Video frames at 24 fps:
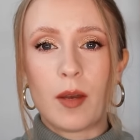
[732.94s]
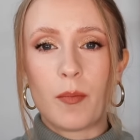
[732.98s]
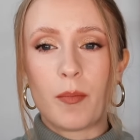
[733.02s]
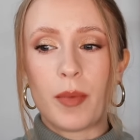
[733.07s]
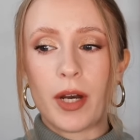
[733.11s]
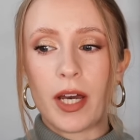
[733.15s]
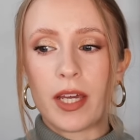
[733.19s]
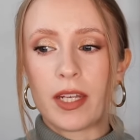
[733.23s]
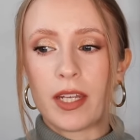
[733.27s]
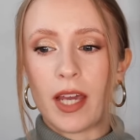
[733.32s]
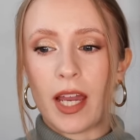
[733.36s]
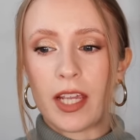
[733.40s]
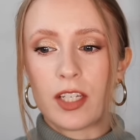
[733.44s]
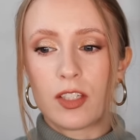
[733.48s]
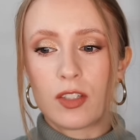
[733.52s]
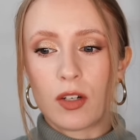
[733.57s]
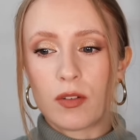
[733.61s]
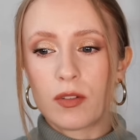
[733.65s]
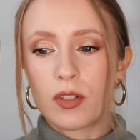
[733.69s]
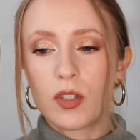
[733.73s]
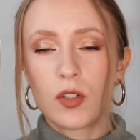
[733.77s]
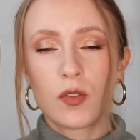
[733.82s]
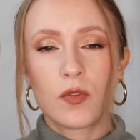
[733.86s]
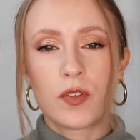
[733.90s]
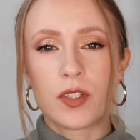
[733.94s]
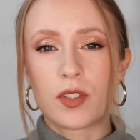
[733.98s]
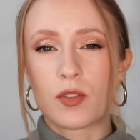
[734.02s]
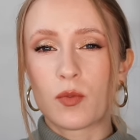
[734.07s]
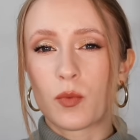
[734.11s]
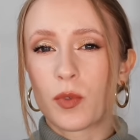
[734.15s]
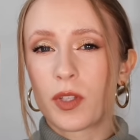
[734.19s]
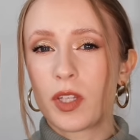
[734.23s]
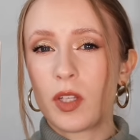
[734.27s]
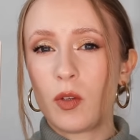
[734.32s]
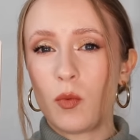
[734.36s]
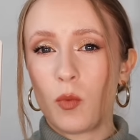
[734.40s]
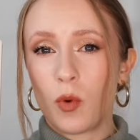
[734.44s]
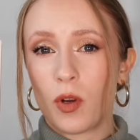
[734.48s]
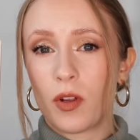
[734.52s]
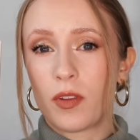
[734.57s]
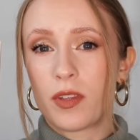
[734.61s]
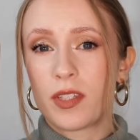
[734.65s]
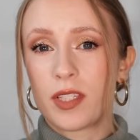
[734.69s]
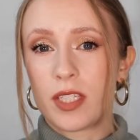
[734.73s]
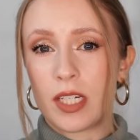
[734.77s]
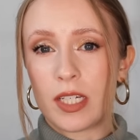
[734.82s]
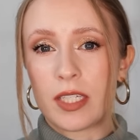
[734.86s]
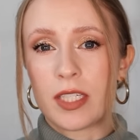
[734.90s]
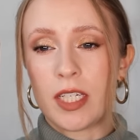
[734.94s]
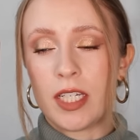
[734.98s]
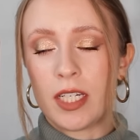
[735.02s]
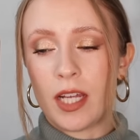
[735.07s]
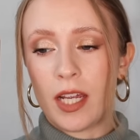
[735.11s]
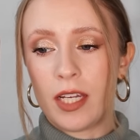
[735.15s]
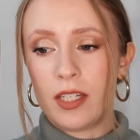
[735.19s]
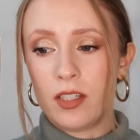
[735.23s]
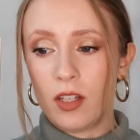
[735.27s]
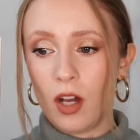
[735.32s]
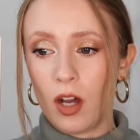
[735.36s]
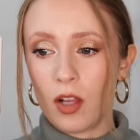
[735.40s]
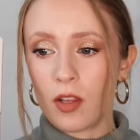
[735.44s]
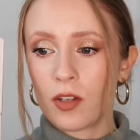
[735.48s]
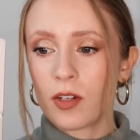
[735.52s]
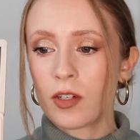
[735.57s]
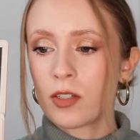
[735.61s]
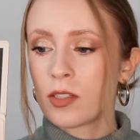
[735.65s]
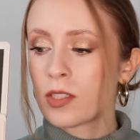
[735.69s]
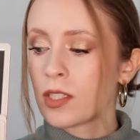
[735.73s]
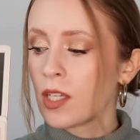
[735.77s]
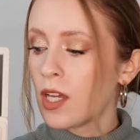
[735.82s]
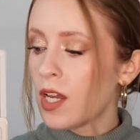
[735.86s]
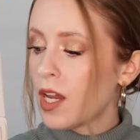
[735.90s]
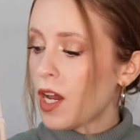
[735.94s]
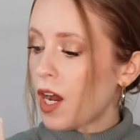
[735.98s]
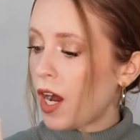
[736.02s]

but I don't know if it's really worth $69.